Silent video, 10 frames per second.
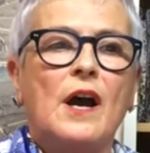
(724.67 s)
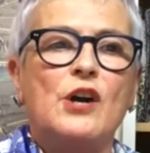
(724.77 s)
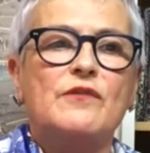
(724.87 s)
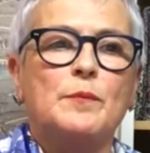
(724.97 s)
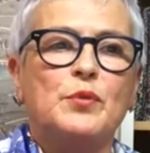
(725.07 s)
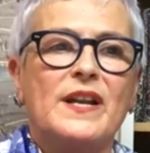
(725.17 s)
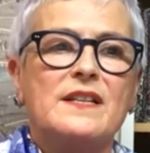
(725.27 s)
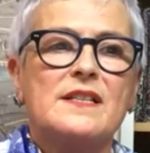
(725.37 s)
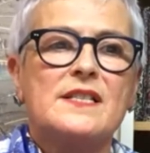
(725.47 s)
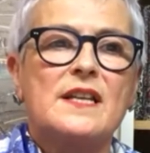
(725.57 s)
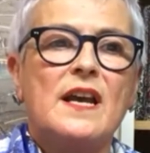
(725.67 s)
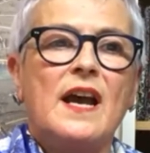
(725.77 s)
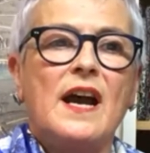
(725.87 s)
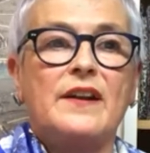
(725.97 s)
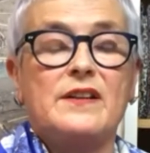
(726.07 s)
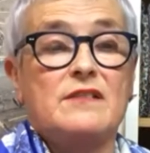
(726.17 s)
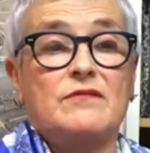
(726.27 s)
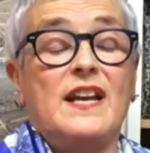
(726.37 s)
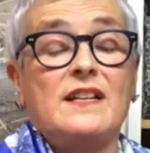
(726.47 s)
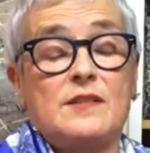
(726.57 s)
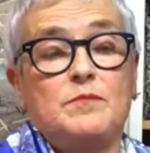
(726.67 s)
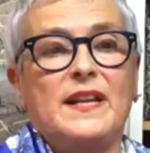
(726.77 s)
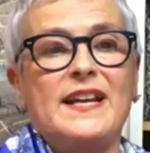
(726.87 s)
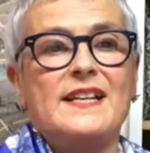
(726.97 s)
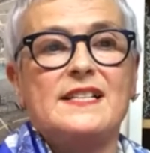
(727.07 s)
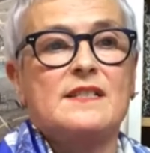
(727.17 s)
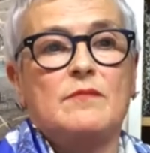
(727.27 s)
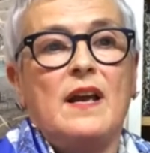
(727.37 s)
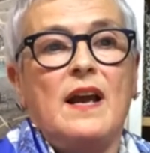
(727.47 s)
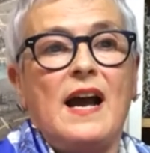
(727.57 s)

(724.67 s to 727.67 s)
overprints, and I said, yes, please.